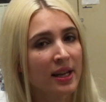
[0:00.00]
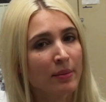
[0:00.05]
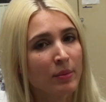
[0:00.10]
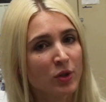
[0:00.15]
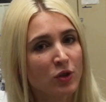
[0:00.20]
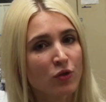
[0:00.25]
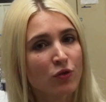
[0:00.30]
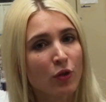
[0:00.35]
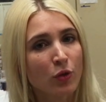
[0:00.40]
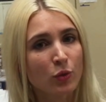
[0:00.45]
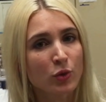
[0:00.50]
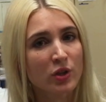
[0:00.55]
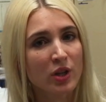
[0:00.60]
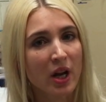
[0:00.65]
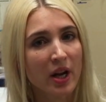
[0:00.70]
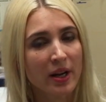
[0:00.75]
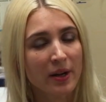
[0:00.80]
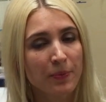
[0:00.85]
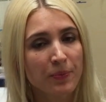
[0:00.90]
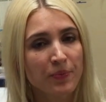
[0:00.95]
damage
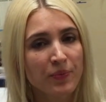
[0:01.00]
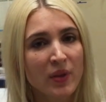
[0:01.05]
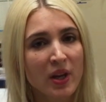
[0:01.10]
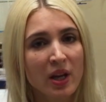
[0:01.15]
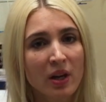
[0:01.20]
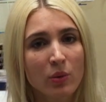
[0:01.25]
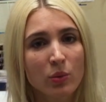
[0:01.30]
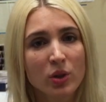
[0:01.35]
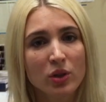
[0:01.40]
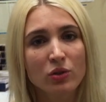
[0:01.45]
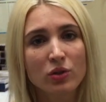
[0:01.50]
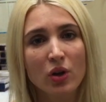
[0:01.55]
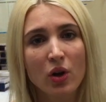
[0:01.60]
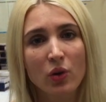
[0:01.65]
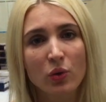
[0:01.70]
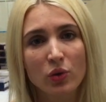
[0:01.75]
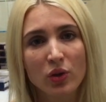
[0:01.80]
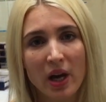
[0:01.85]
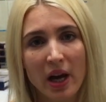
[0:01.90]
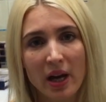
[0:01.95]
foci. We do know
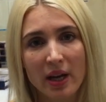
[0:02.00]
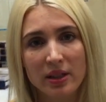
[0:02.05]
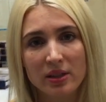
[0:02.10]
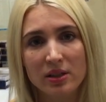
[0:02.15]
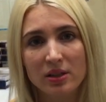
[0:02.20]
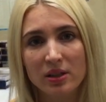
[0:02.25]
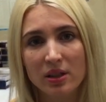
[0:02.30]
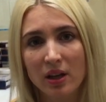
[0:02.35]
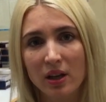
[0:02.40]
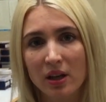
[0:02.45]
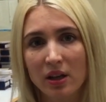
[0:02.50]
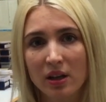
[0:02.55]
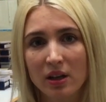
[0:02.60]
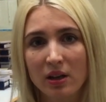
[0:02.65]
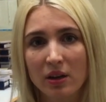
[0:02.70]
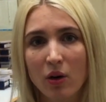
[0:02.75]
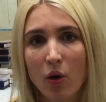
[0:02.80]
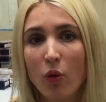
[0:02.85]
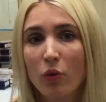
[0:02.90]
that uh,